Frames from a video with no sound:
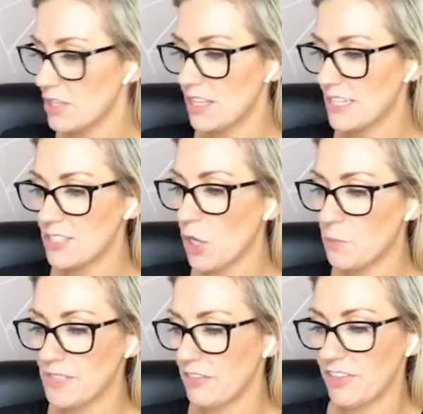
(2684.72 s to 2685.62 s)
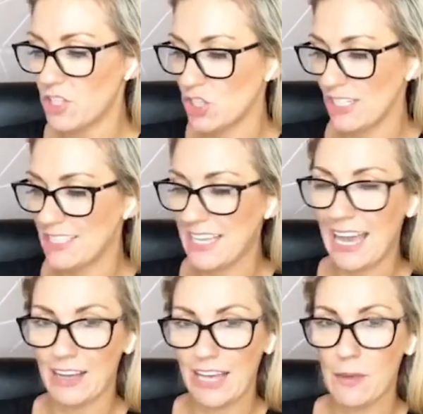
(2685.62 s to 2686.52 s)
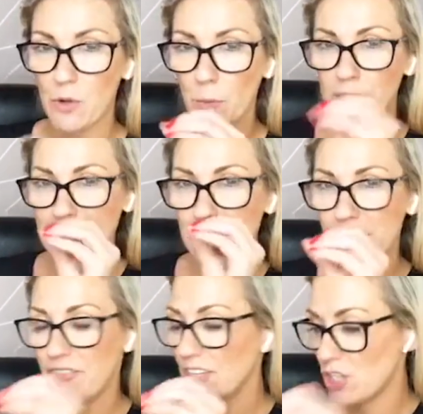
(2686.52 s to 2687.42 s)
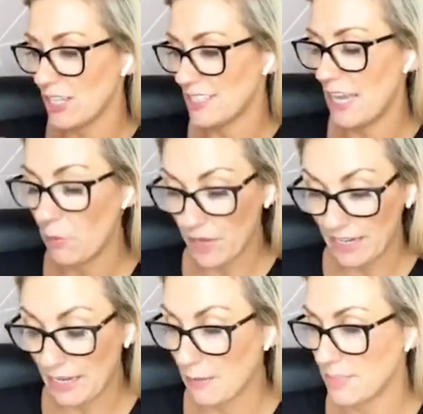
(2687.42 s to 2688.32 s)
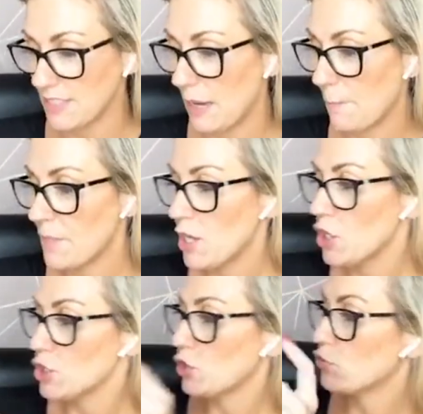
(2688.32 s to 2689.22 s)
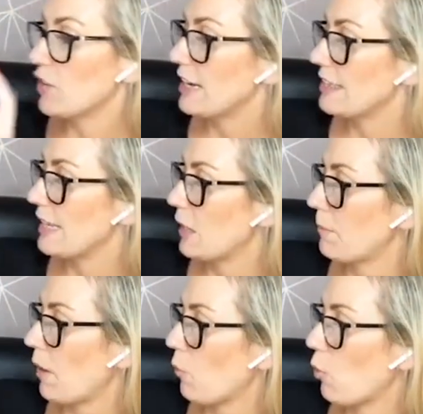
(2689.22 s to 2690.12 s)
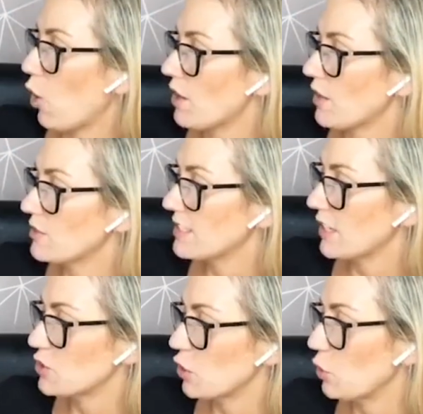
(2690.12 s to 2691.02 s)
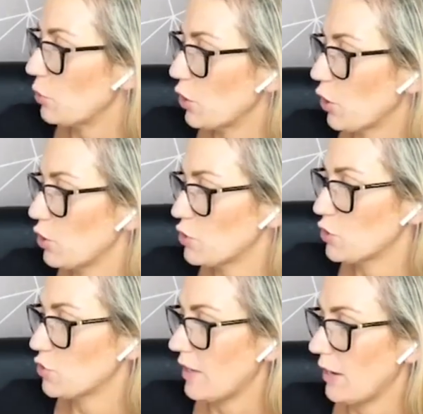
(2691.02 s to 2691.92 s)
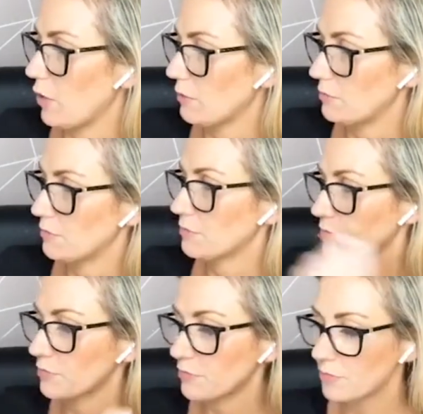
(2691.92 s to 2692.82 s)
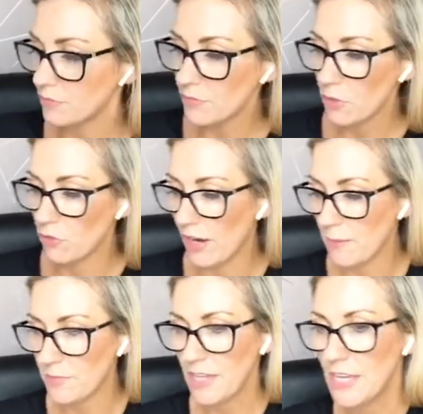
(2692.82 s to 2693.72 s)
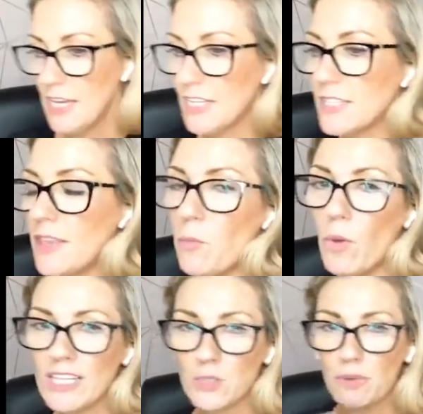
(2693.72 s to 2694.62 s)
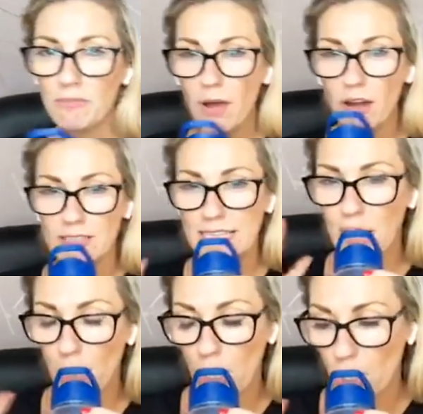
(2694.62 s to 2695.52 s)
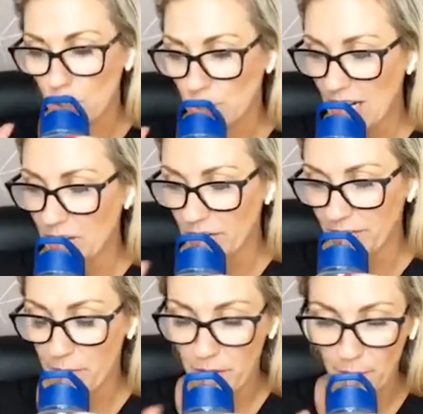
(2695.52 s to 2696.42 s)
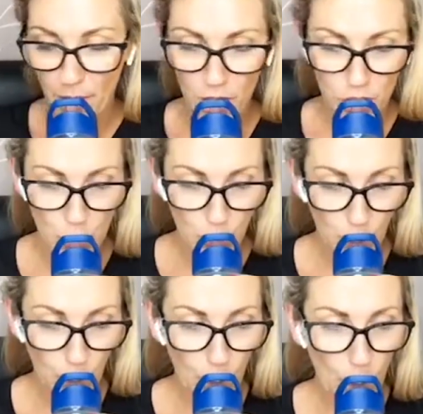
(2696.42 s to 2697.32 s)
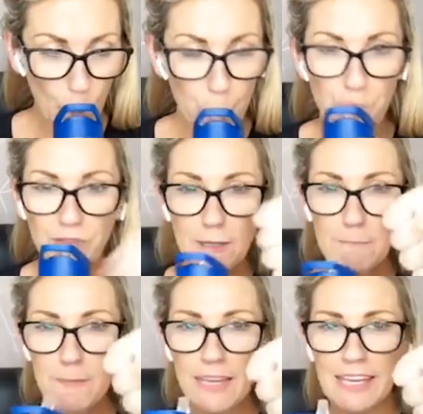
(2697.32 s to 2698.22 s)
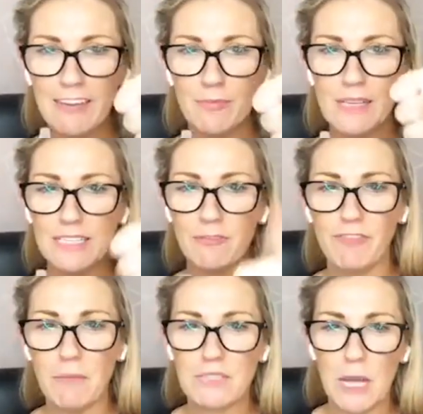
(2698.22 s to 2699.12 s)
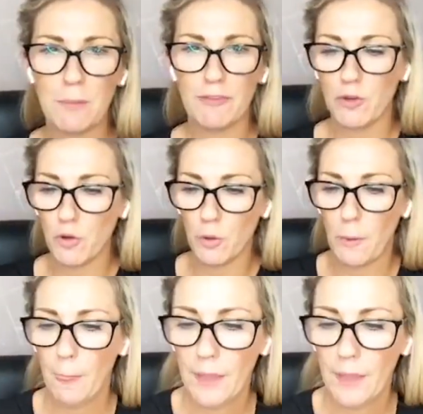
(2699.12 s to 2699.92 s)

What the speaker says: there's no specifics just yet, okay? We're not being specific just yet, we're gonna come to that. So really think about what are those things that you wanna concentrate on, right? So then once we've marked out our January, February and March, give me some thumbs up if we're